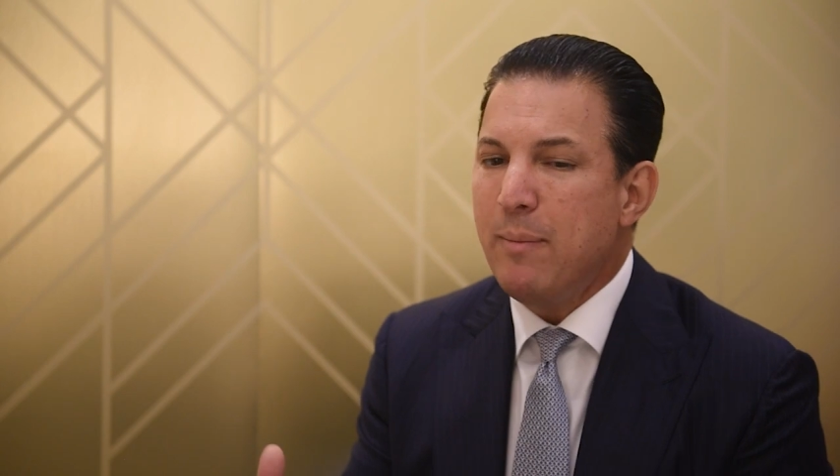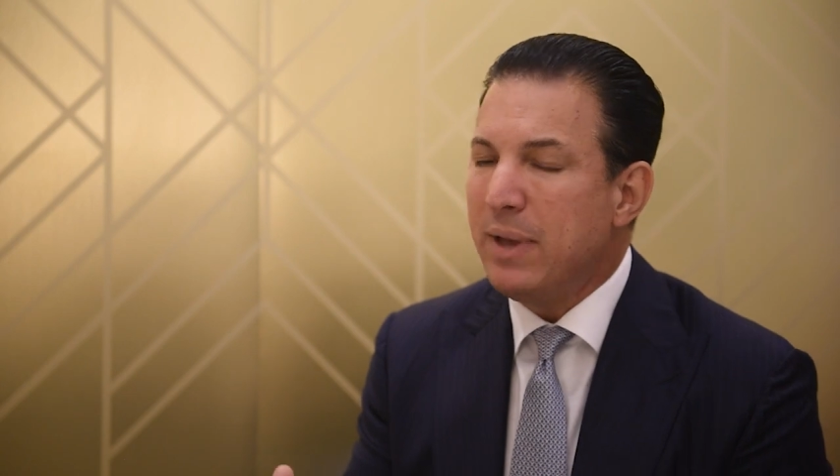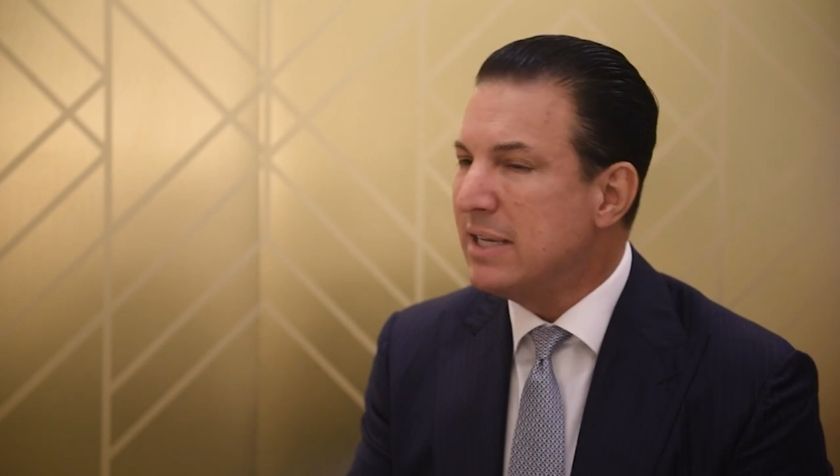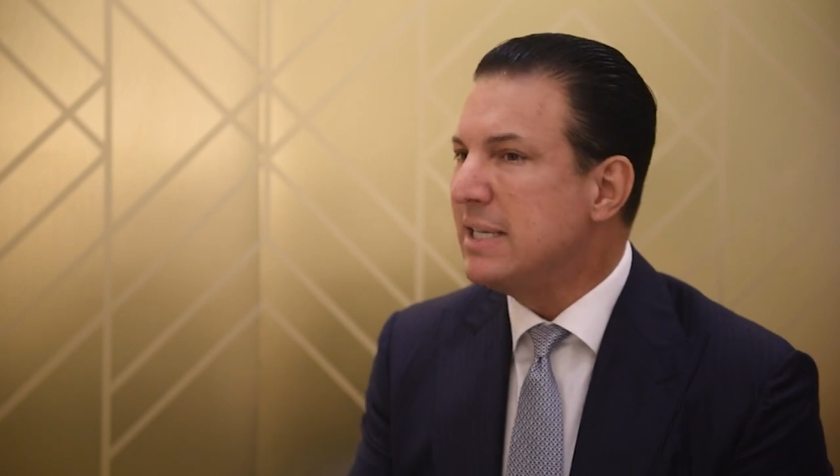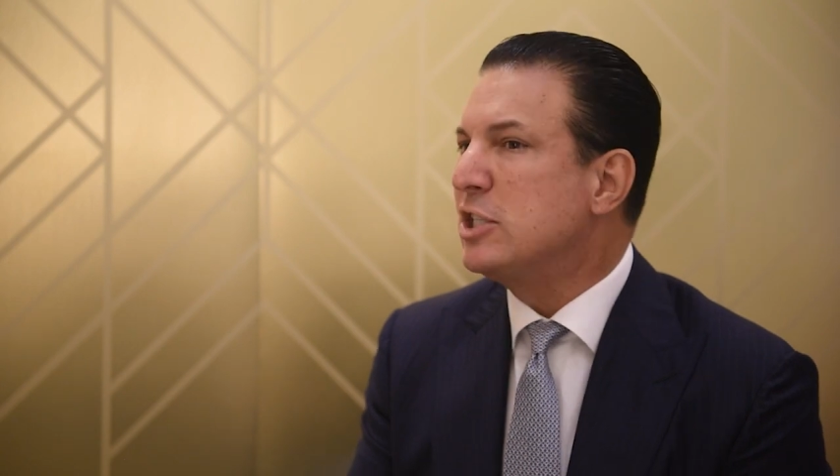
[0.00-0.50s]

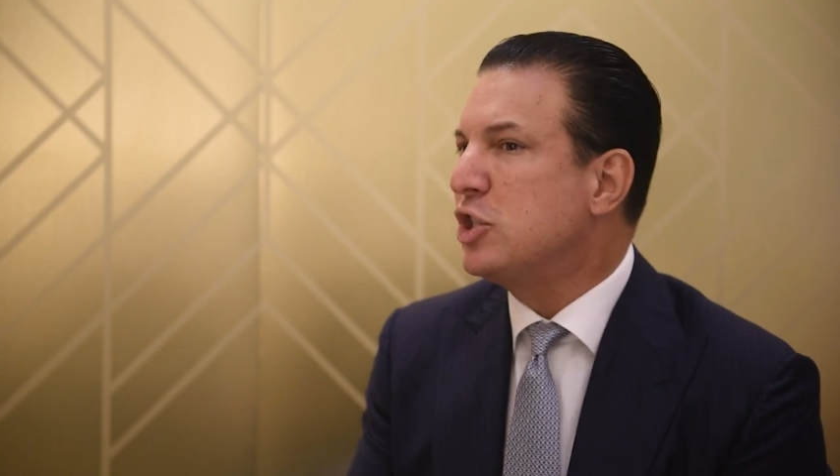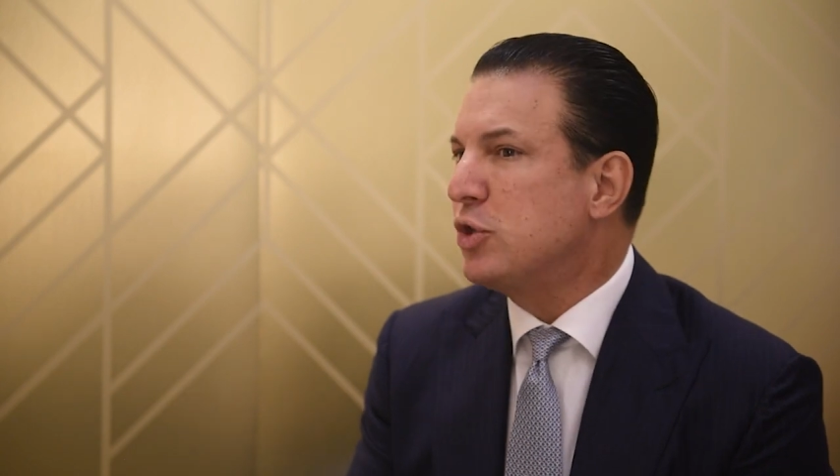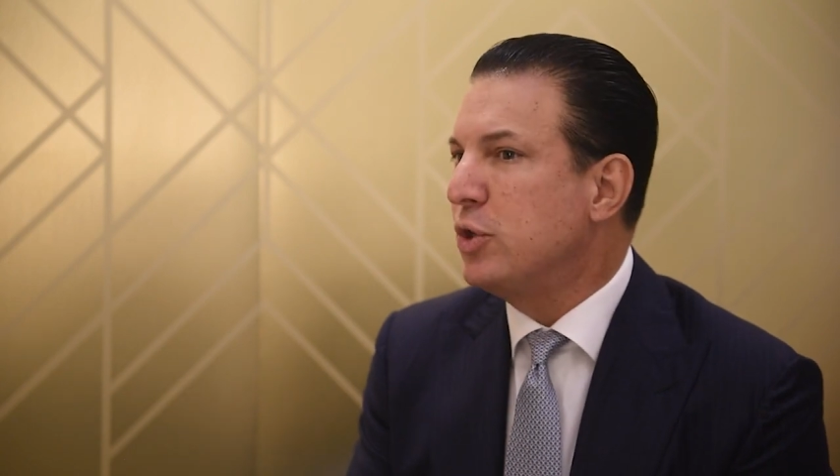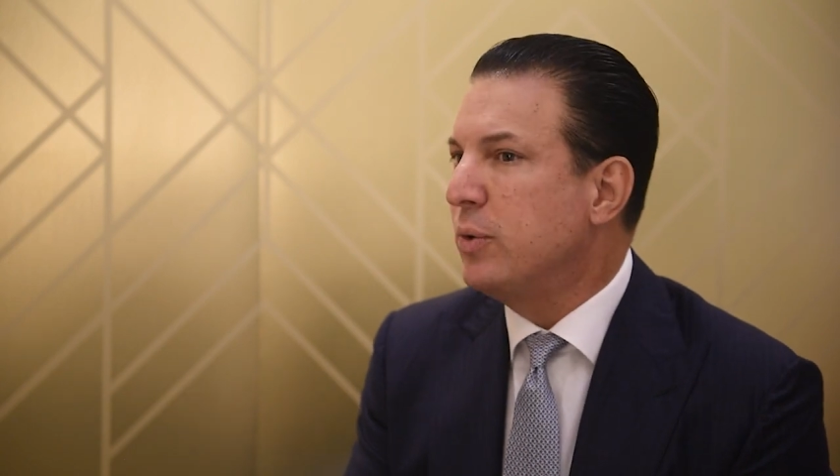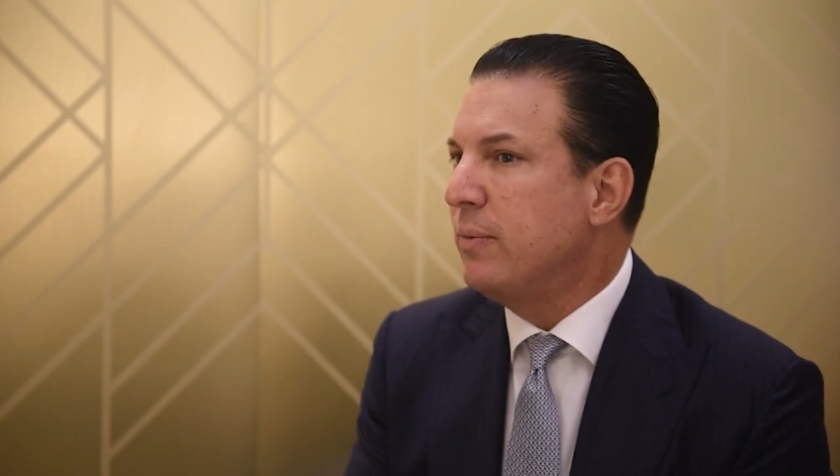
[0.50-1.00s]
because that's
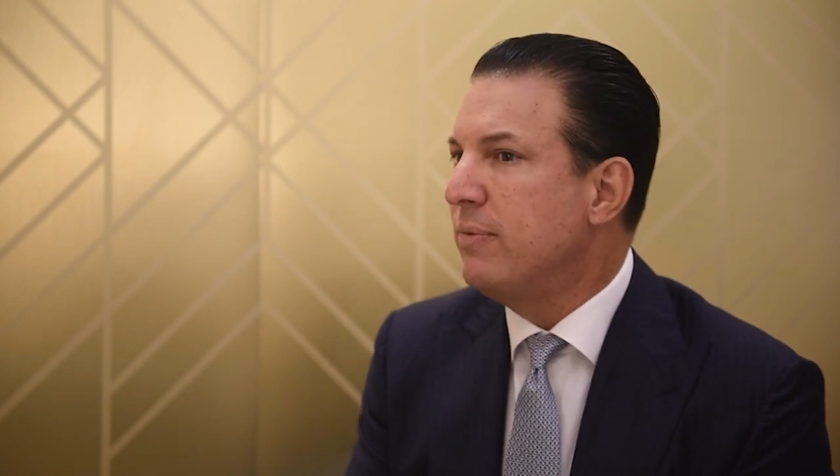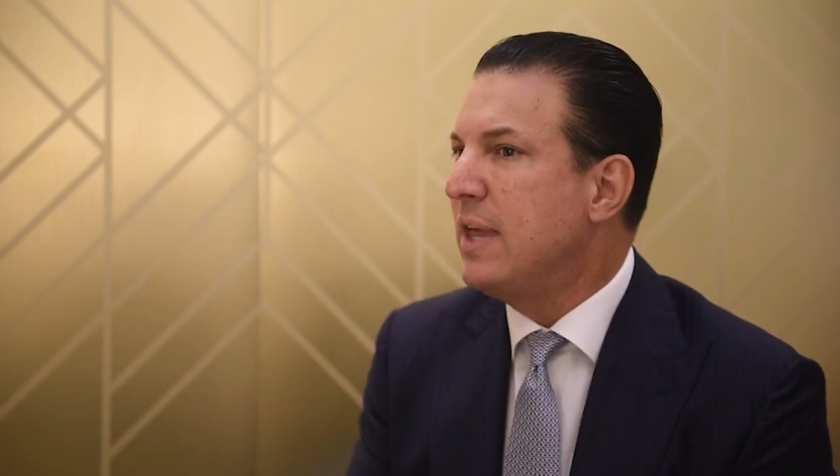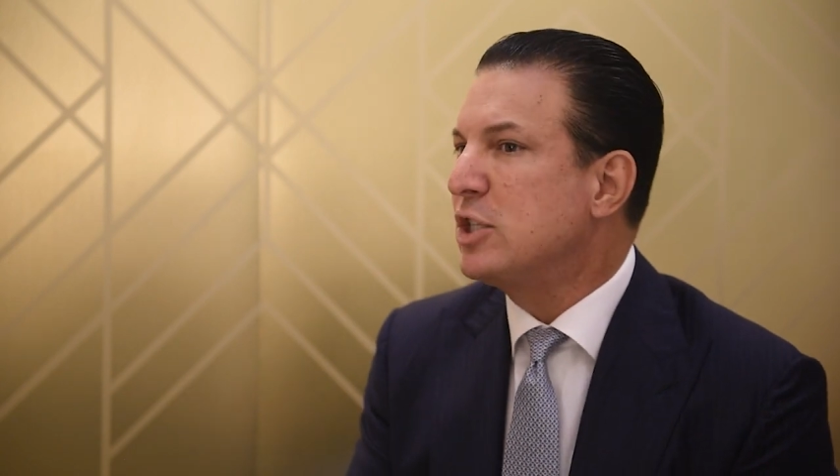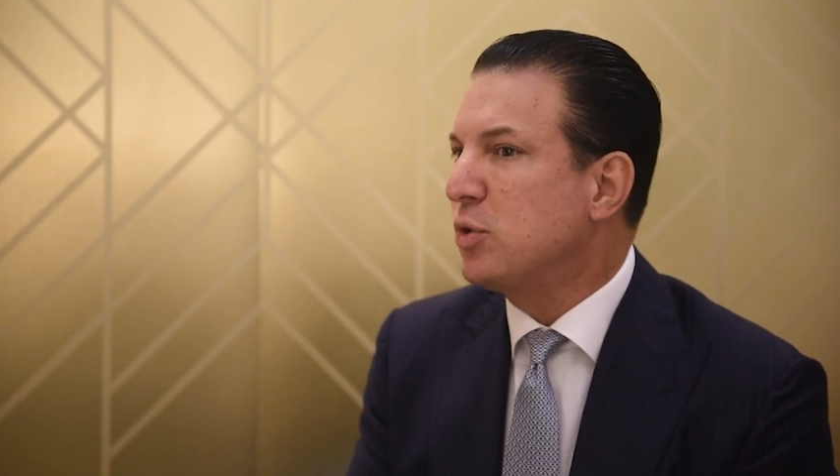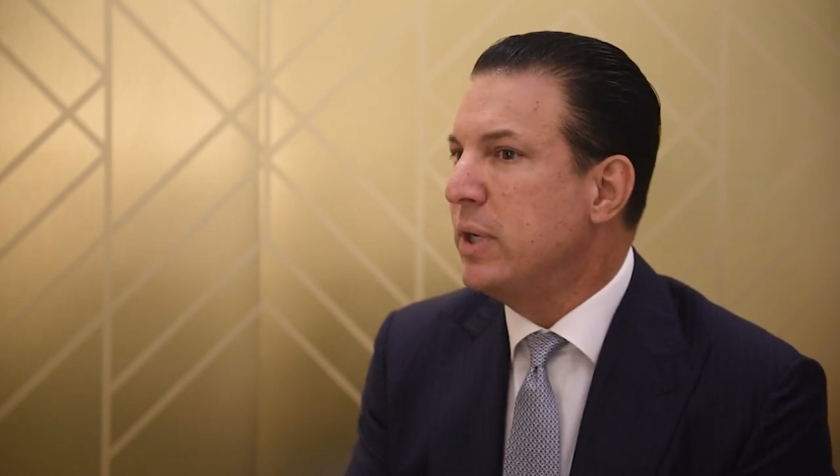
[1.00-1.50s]
true,
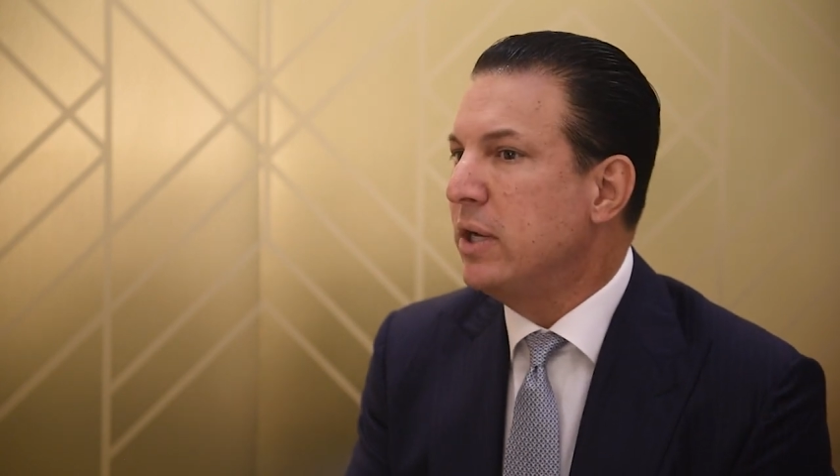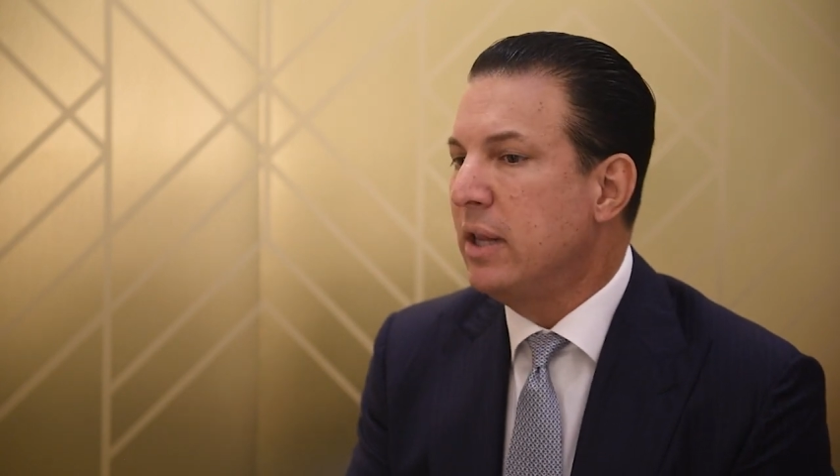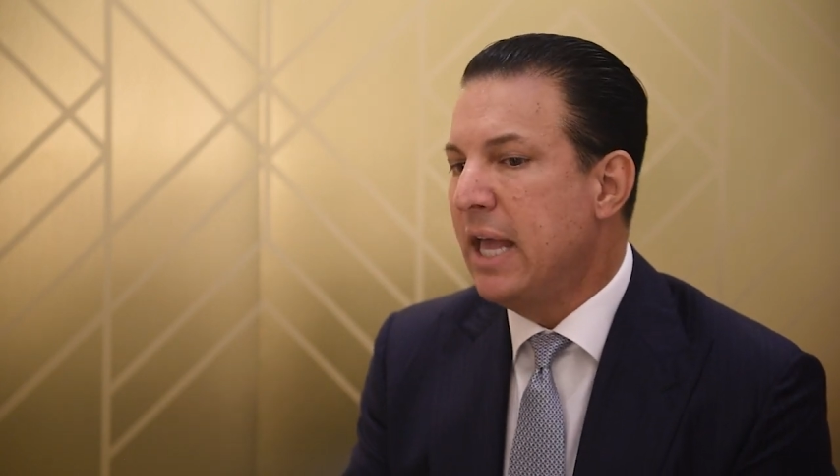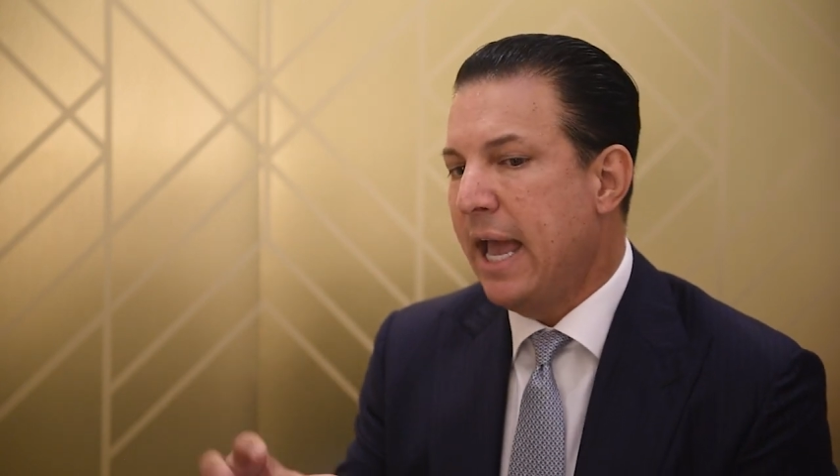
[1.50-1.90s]
that's real.